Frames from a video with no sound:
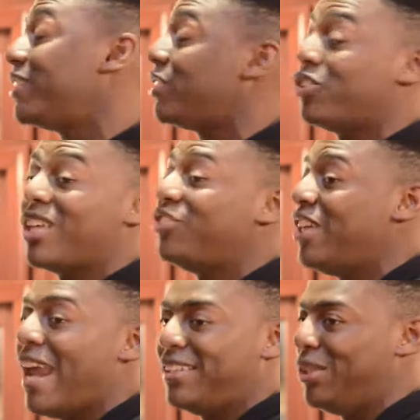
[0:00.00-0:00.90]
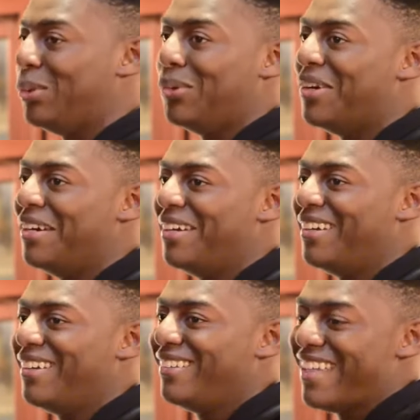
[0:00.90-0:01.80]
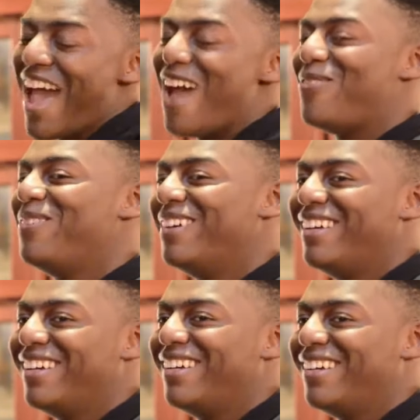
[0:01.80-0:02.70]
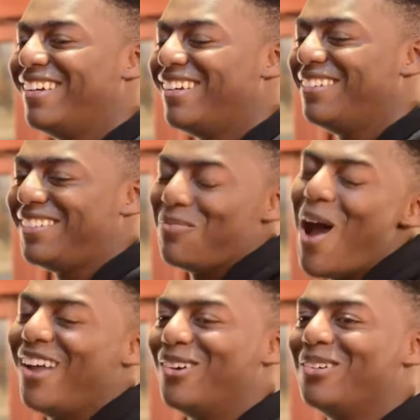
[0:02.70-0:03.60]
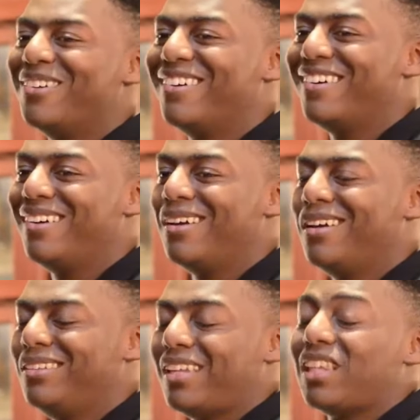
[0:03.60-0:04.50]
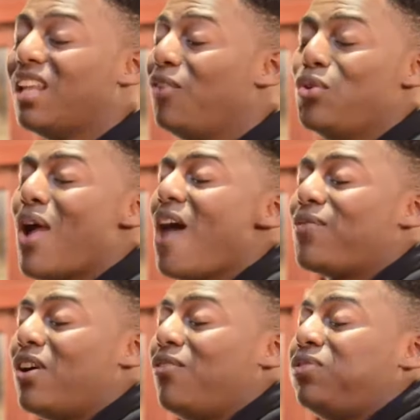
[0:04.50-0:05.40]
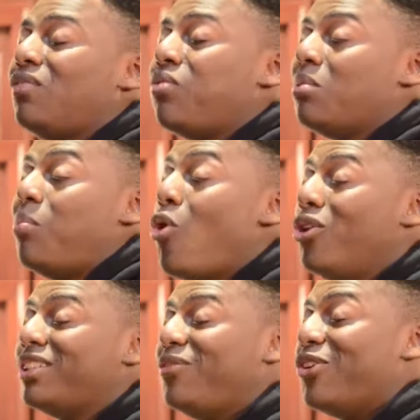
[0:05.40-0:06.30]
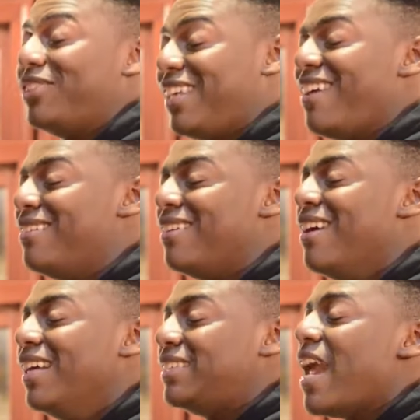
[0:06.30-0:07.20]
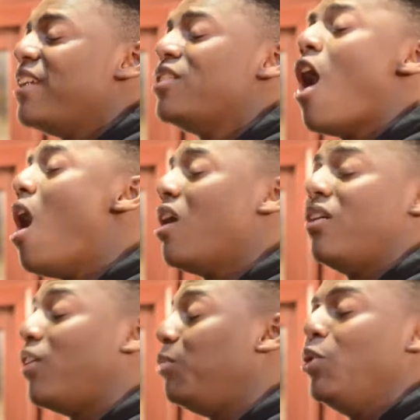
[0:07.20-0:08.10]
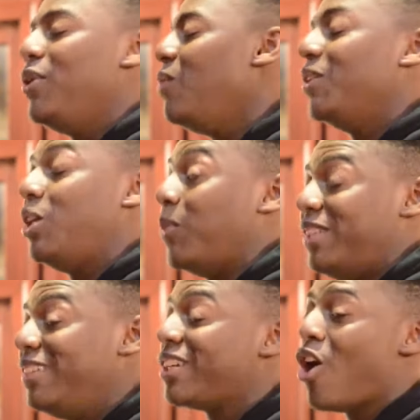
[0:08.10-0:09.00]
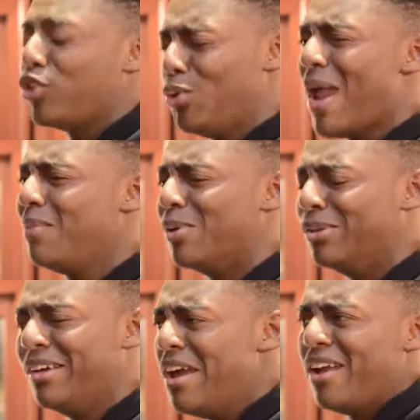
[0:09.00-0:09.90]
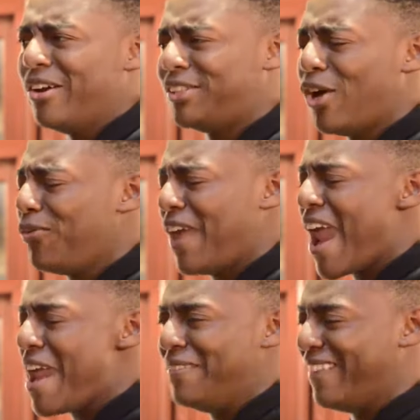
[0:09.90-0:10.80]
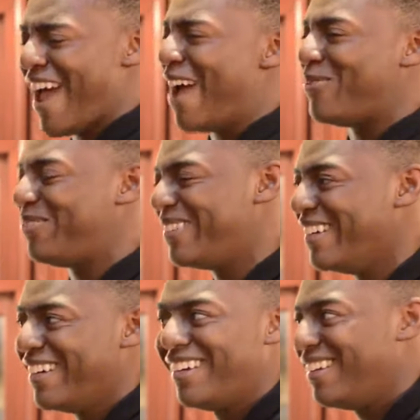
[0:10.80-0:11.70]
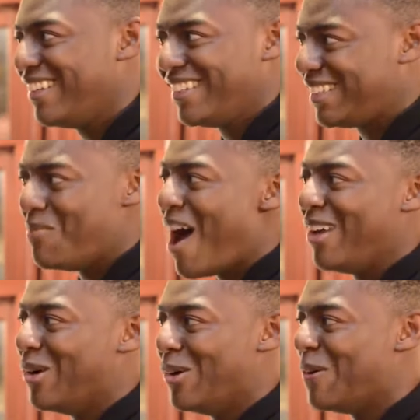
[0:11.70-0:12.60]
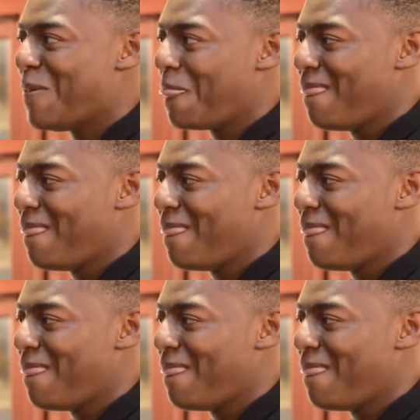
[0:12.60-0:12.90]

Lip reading: sister says she hates you, laugh, smile. Let the love you have for her flood from the pores of your skin. Stand in awe of her beauty when she proceeds to call you Abel and herself Cain. Laugh, smile,